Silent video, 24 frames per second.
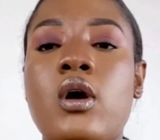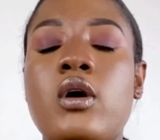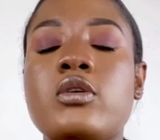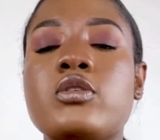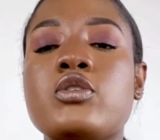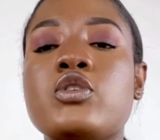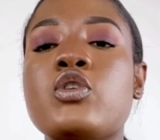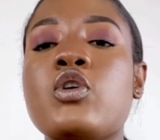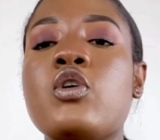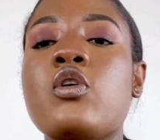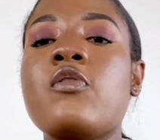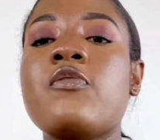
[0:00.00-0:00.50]

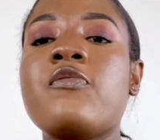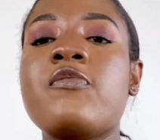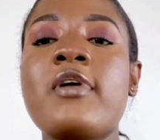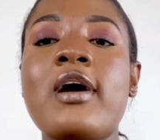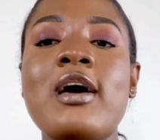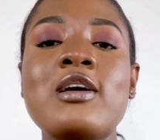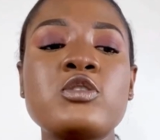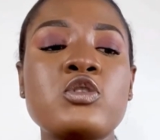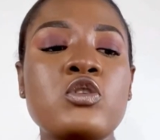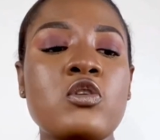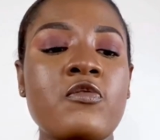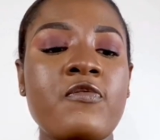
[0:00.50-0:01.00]
So
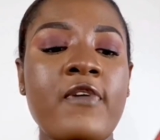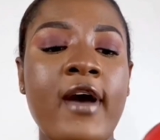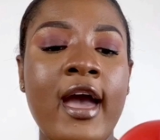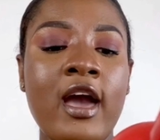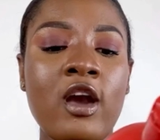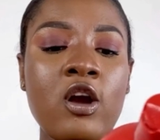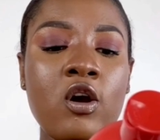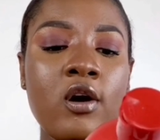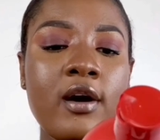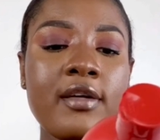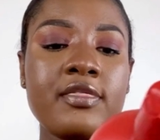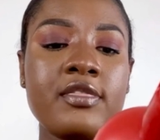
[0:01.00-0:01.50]
first off, I
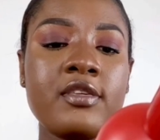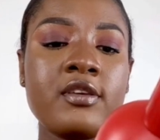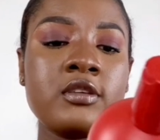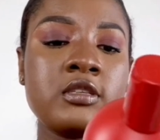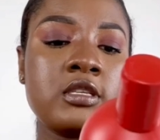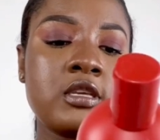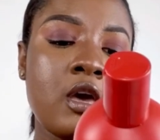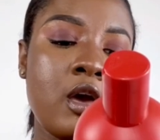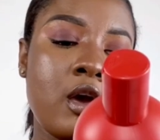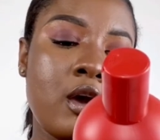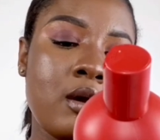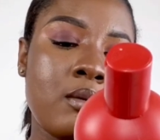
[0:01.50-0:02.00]
got this
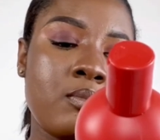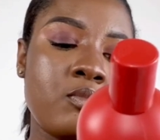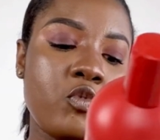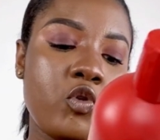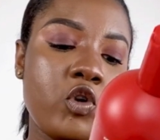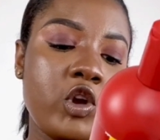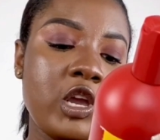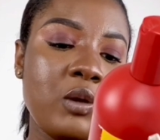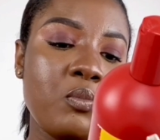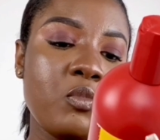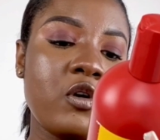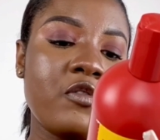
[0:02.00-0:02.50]

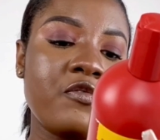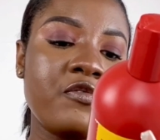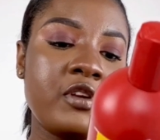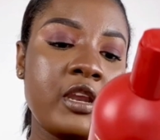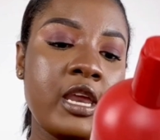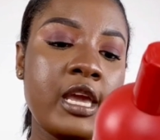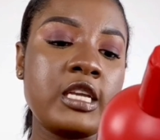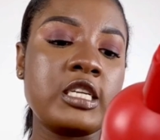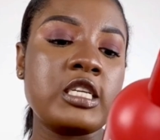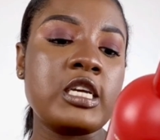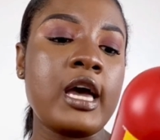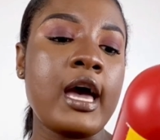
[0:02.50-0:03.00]
Cream of
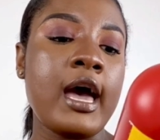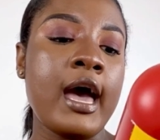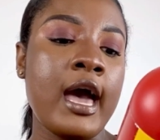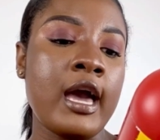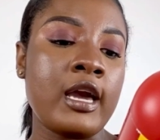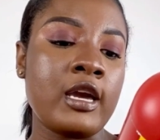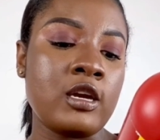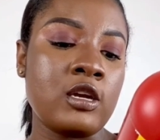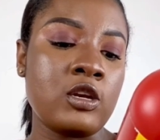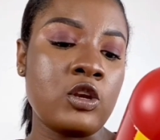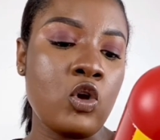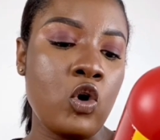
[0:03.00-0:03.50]
Nature
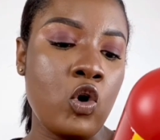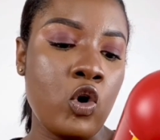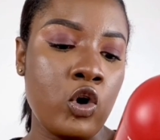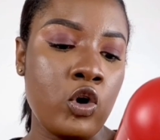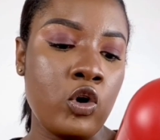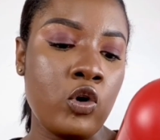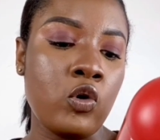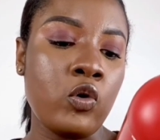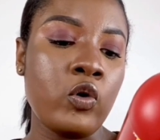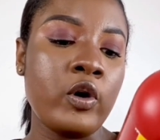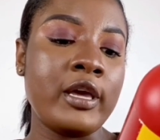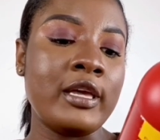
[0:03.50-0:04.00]
Argan
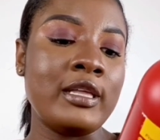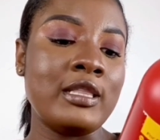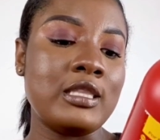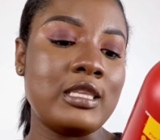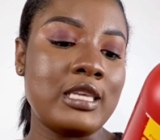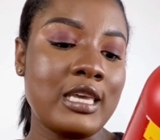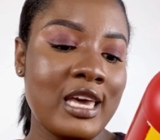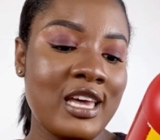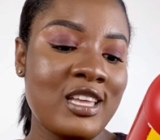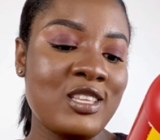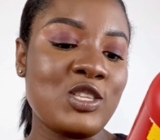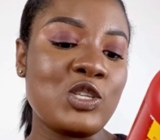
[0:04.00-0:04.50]
Oil
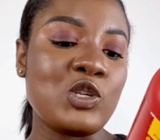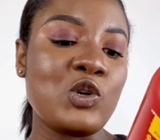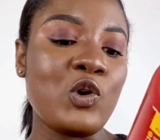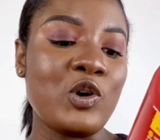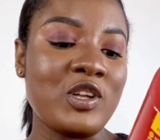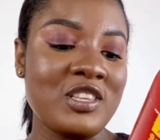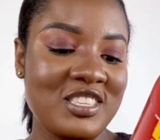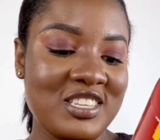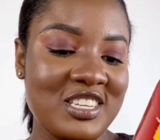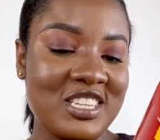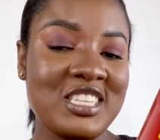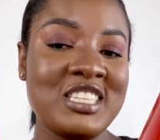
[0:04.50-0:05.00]
Intense
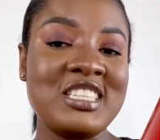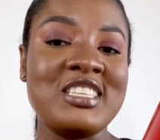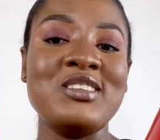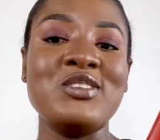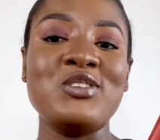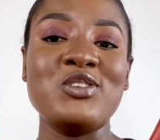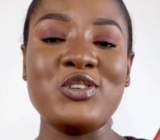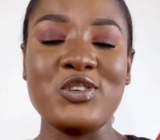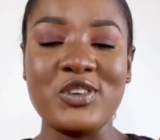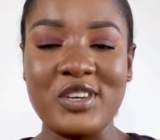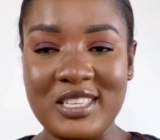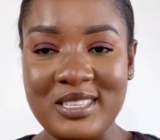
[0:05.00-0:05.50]
Conditioning
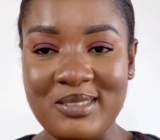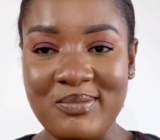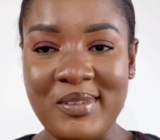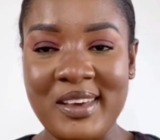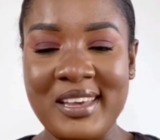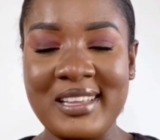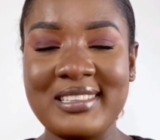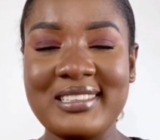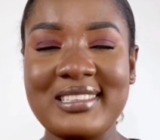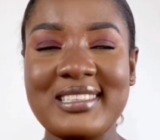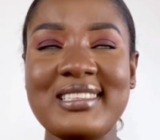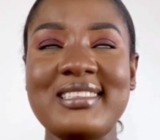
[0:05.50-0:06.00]

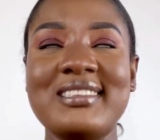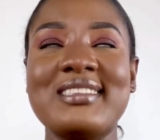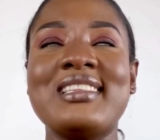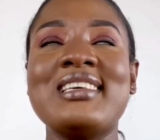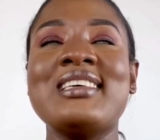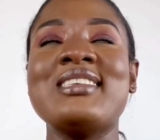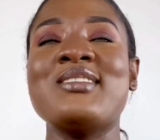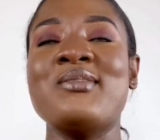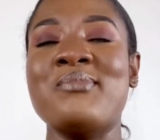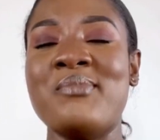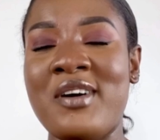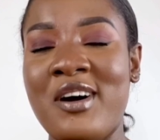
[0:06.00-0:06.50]
Treatment.
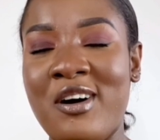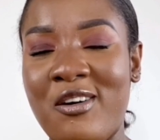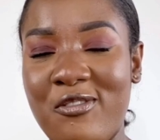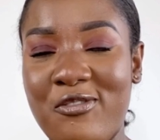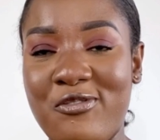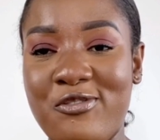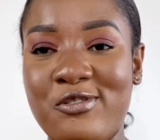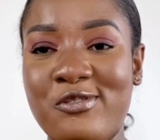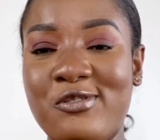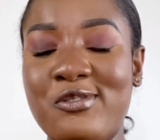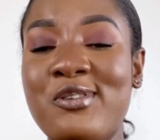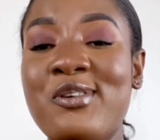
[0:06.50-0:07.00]
That's a
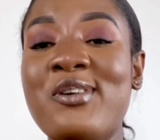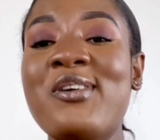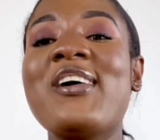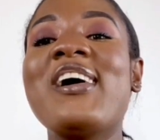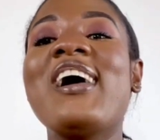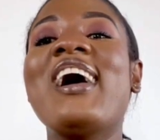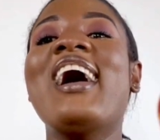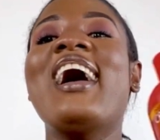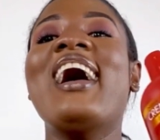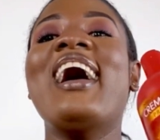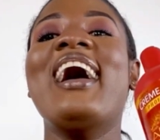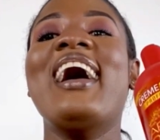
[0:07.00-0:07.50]
mouthful.
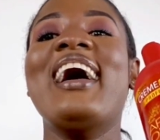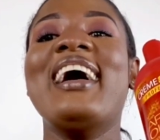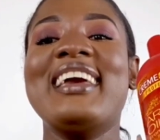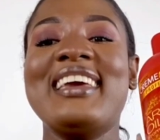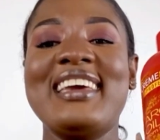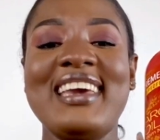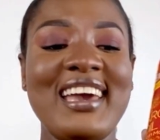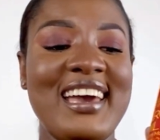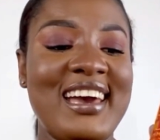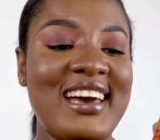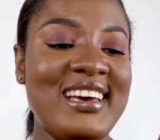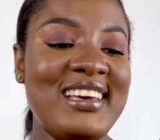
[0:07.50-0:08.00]

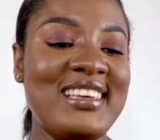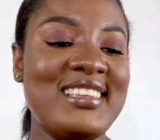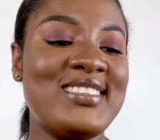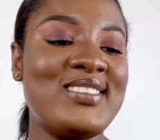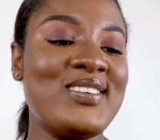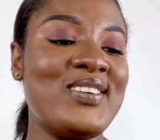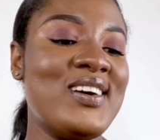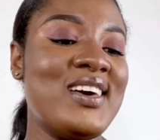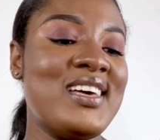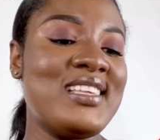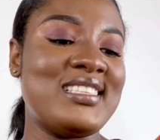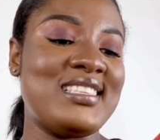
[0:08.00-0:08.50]
Yeah, so
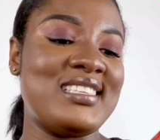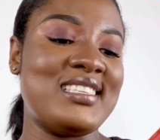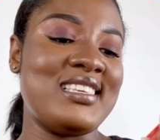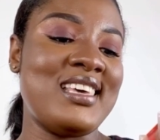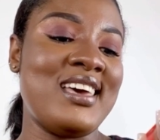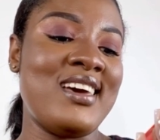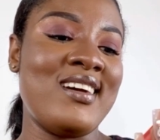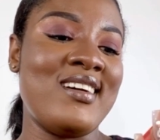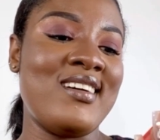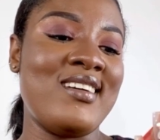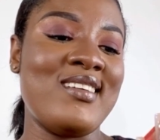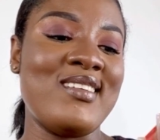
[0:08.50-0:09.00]

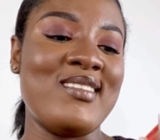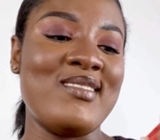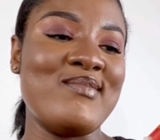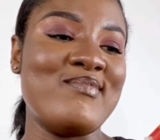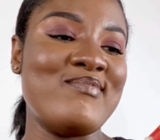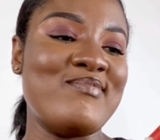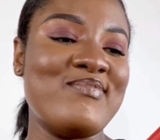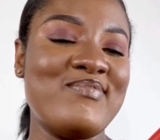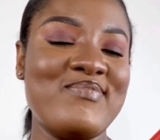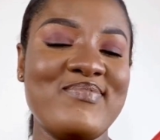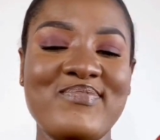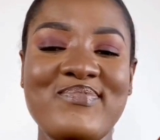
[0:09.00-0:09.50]

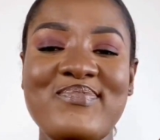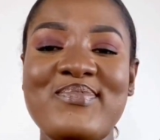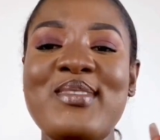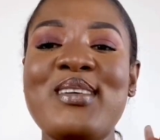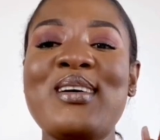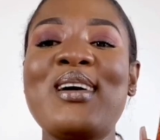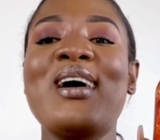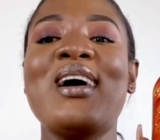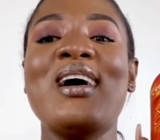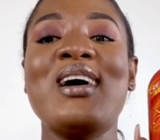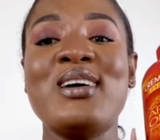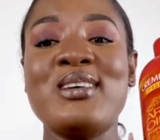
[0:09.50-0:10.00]

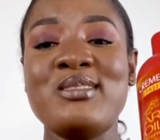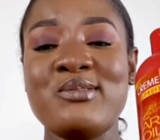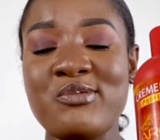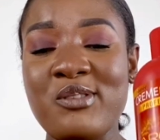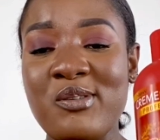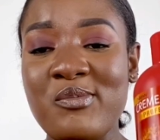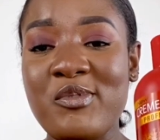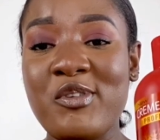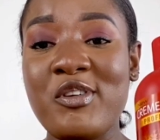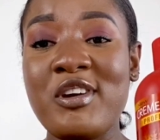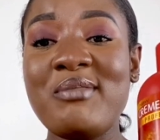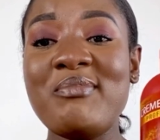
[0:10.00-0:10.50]
it's
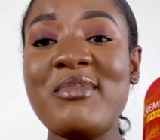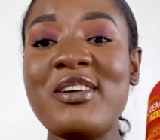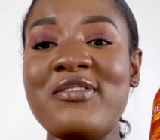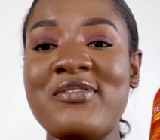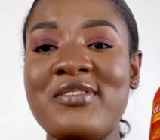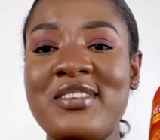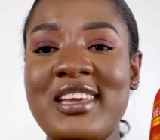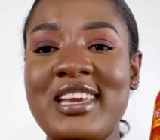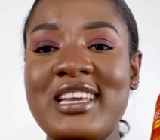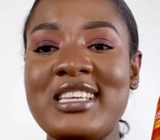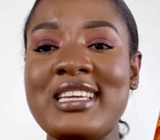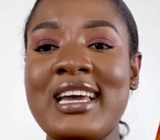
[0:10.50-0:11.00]
from Cream of
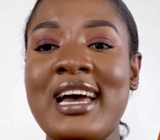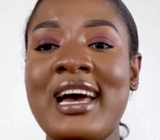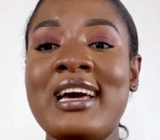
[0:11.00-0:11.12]
Nature.